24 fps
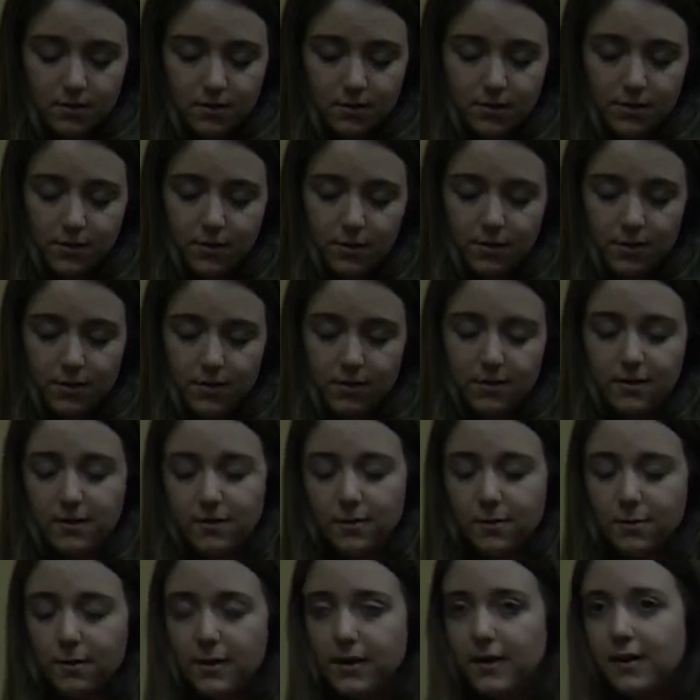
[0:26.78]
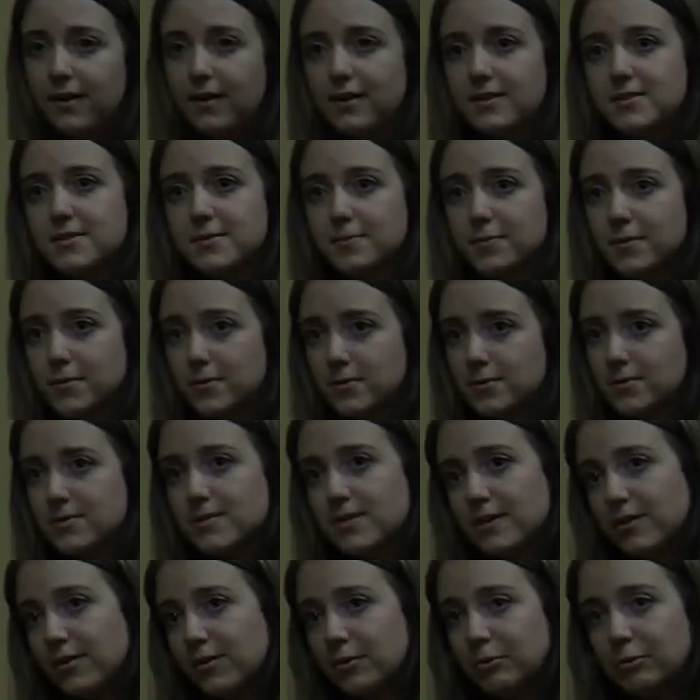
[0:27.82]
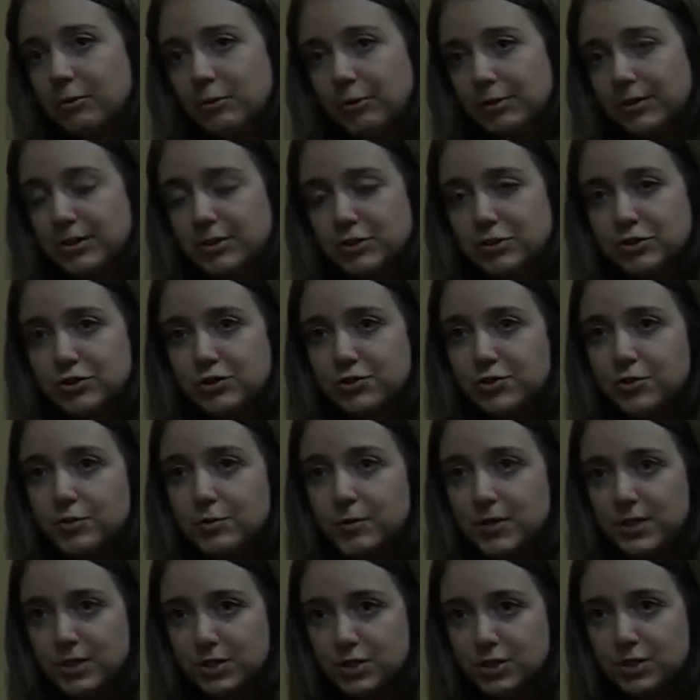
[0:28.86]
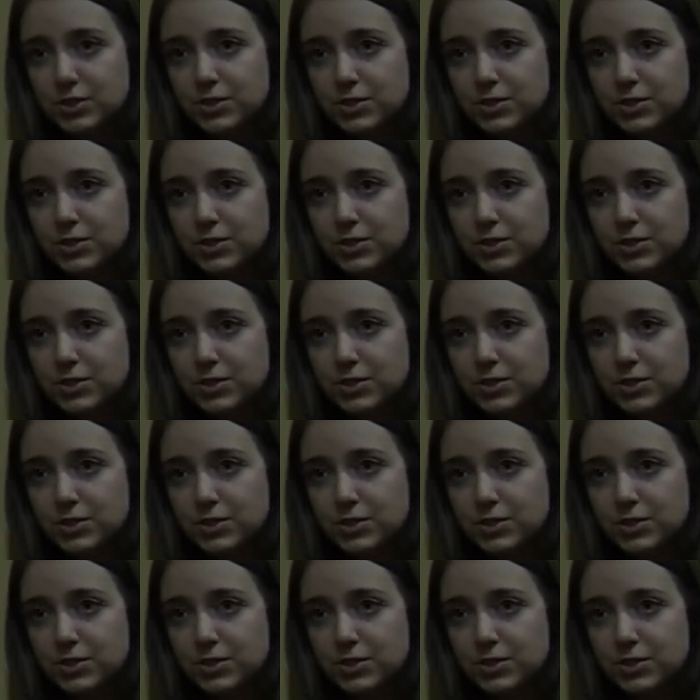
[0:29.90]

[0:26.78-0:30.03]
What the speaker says: You're aware, I suppose, that our Lord is Jewish.